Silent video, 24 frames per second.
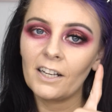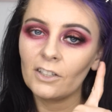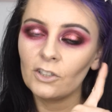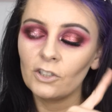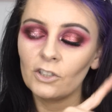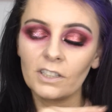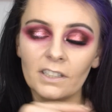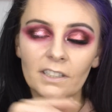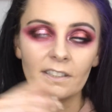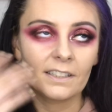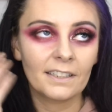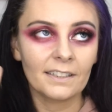it
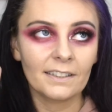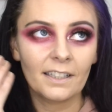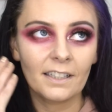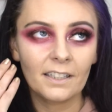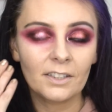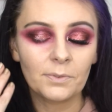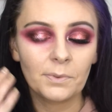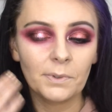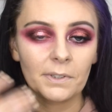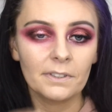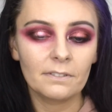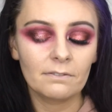looking like
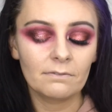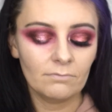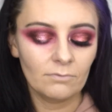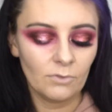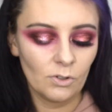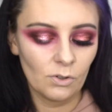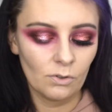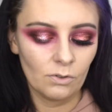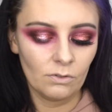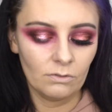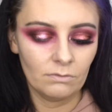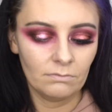this one.
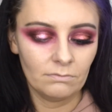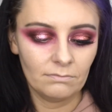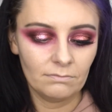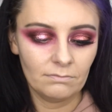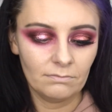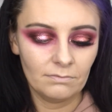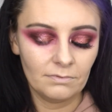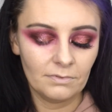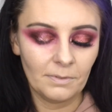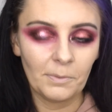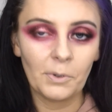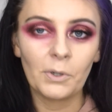So
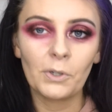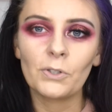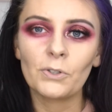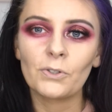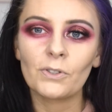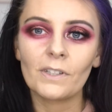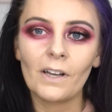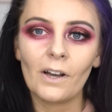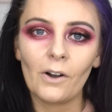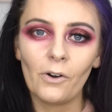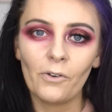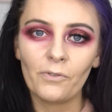I'm going to do
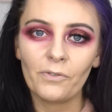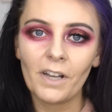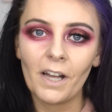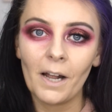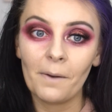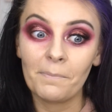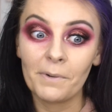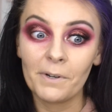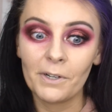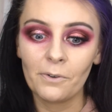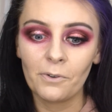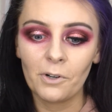that off
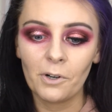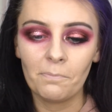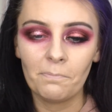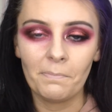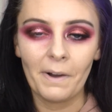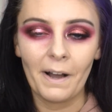camera and I'll come